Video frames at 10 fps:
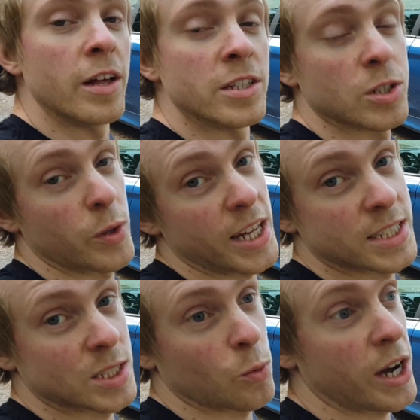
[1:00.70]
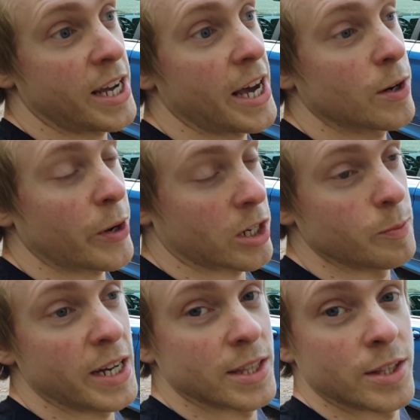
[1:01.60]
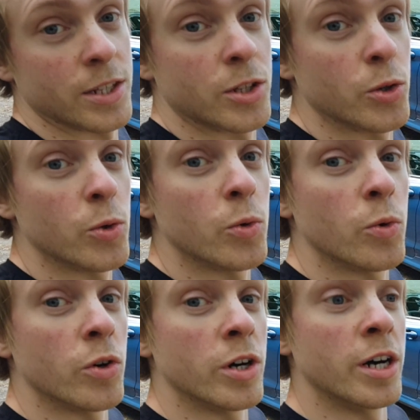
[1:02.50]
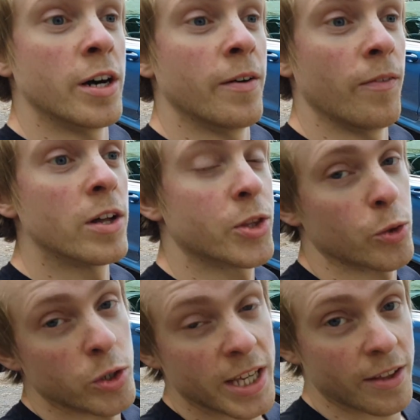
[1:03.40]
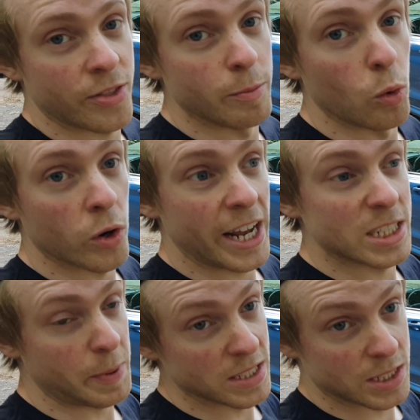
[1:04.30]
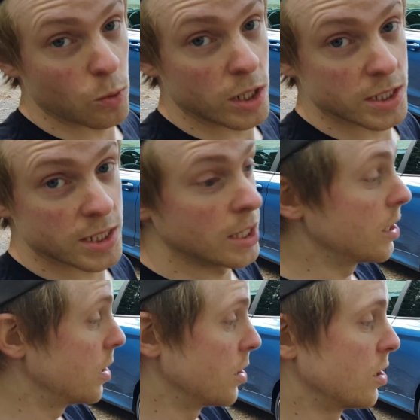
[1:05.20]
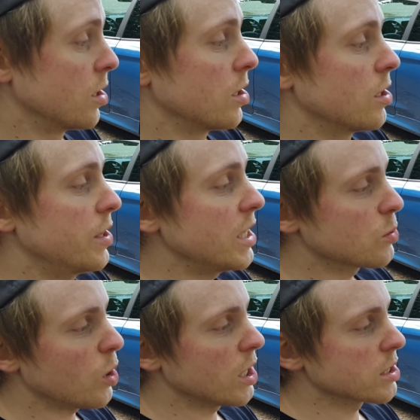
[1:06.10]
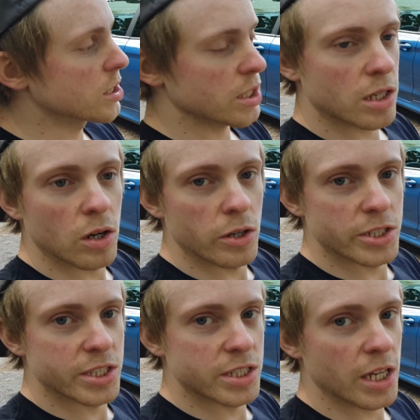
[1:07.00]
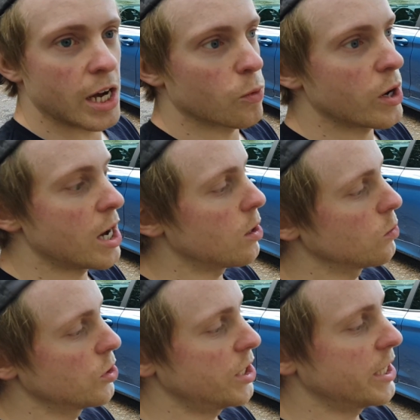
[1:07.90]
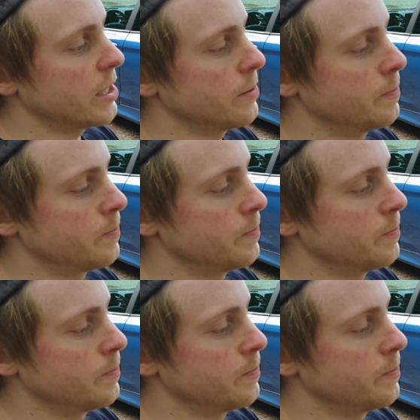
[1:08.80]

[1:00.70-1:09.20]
So that's why I recommend to get the more expensive ones. These ones cost around 10